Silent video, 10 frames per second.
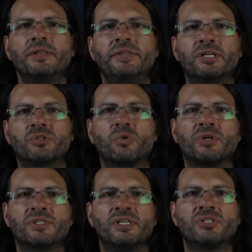
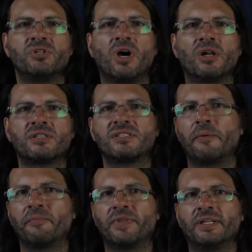Discourse is not
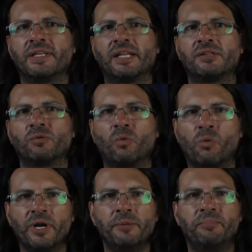something that
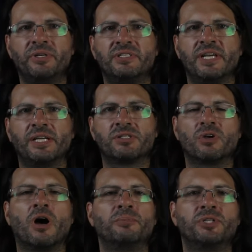represents
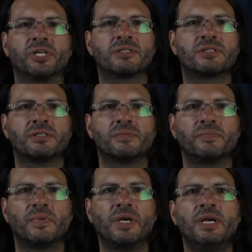objects.
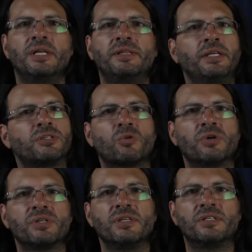
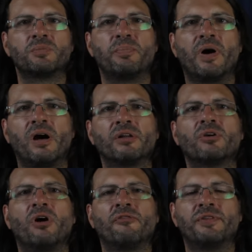Discourse is part
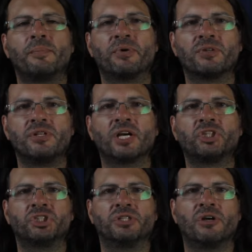of the
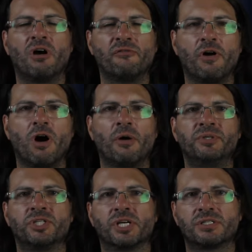production of
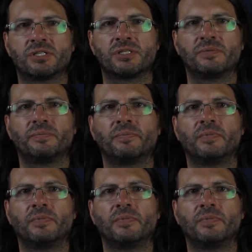objects.